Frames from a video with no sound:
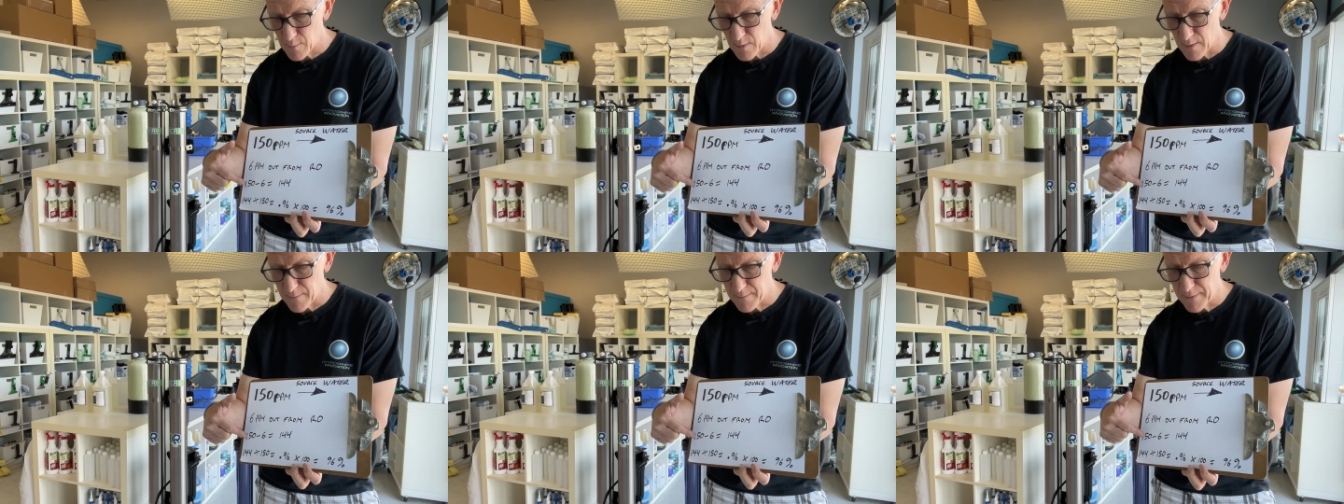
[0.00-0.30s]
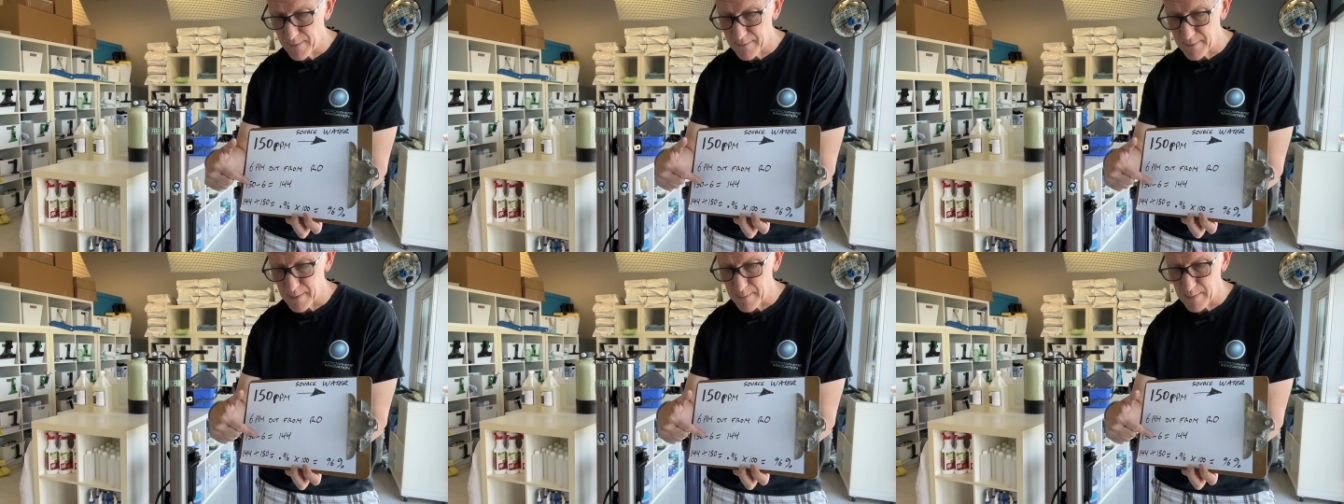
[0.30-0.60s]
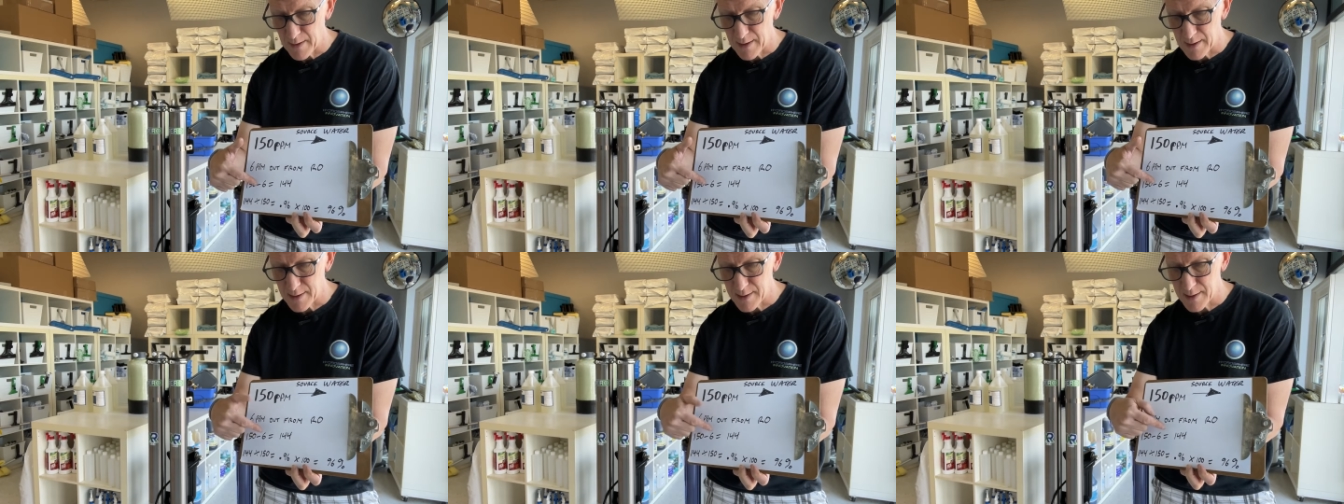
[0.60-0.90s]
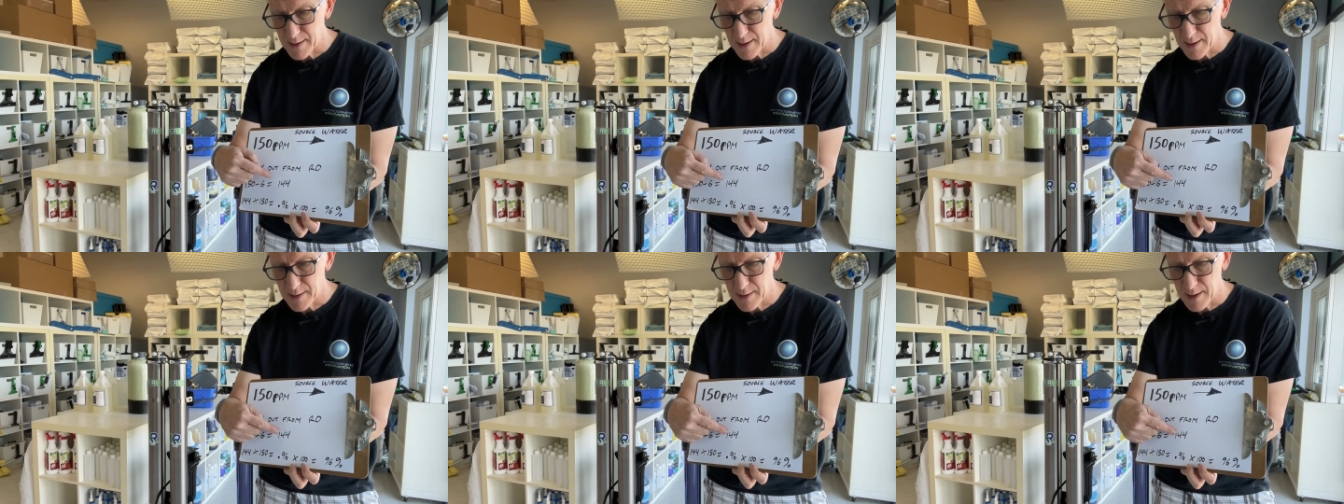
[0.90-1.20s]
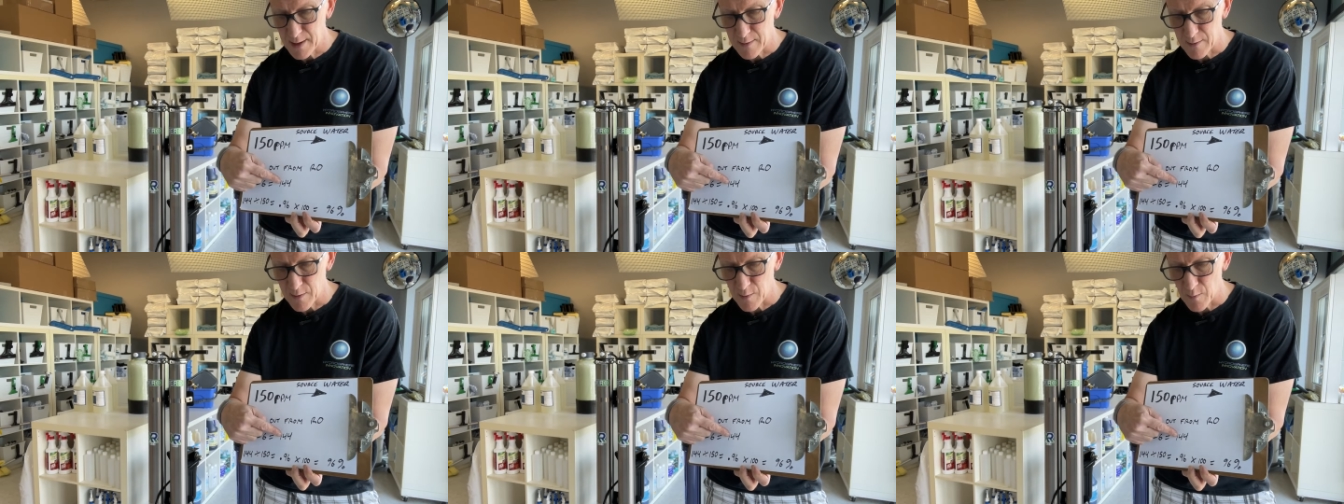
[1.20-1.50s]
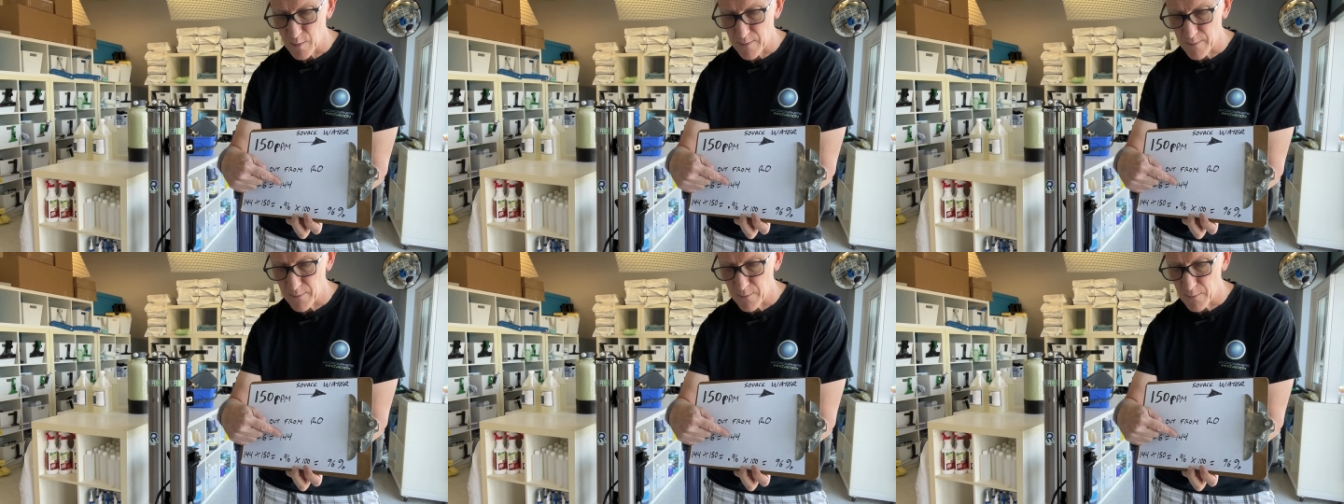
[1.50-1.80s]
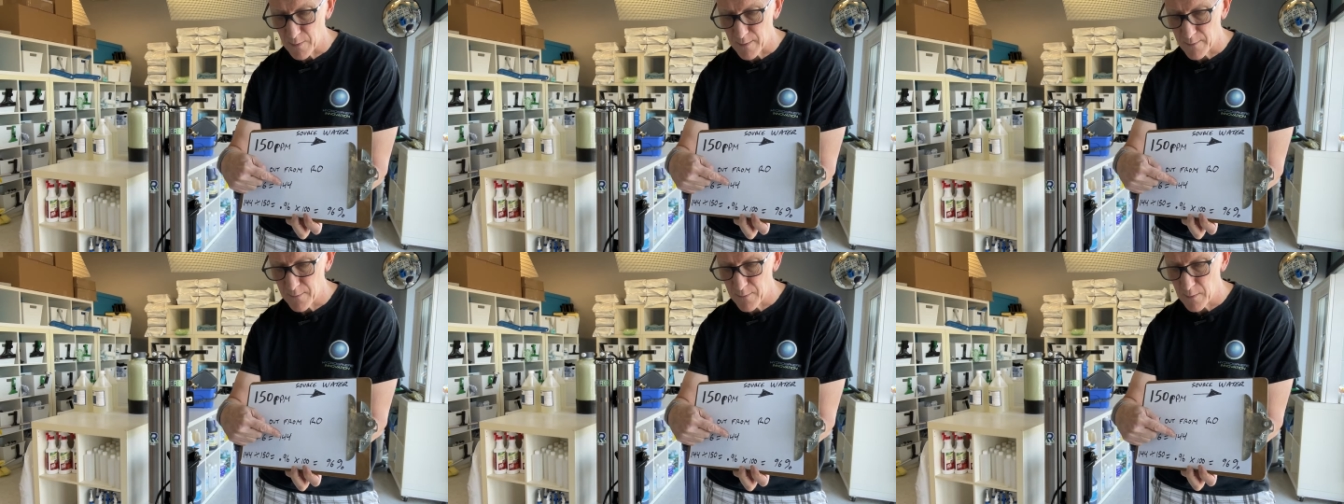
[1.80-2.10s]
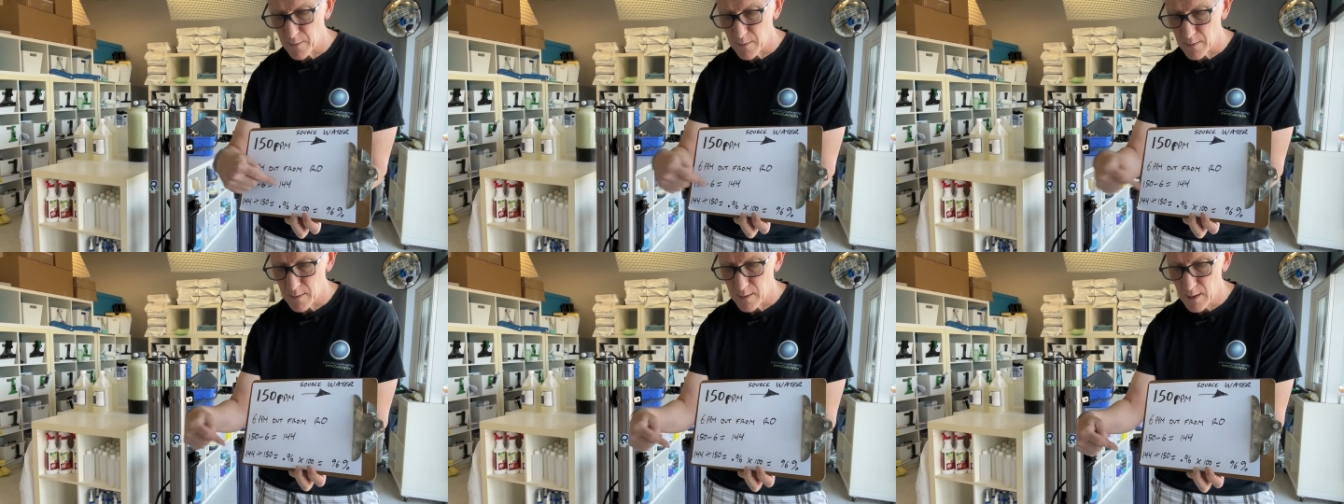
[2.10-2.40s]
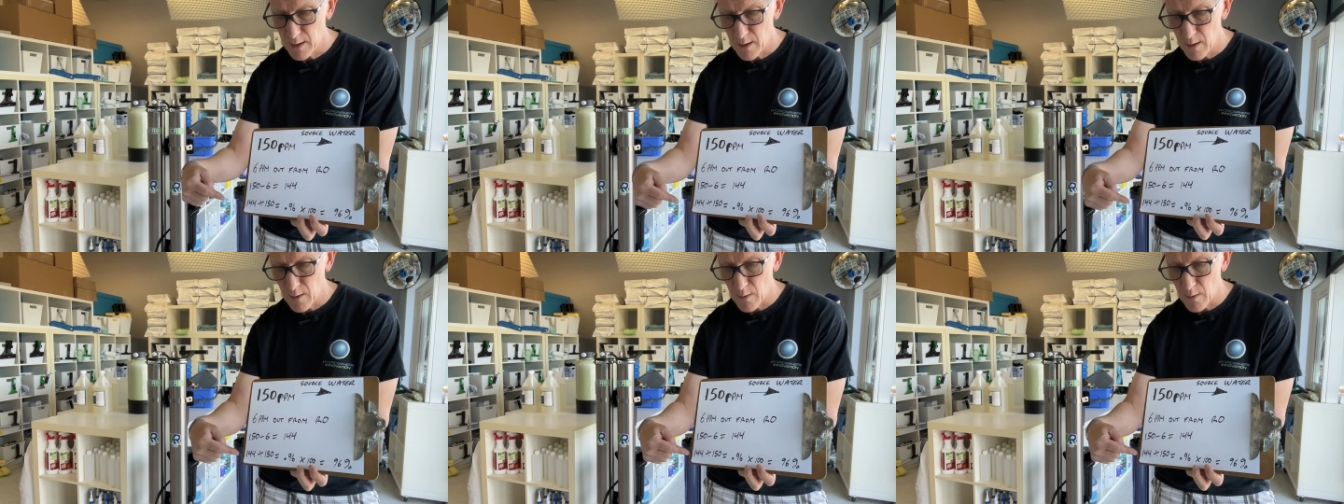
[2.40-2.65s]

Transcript: 150 minus 6 equals 144.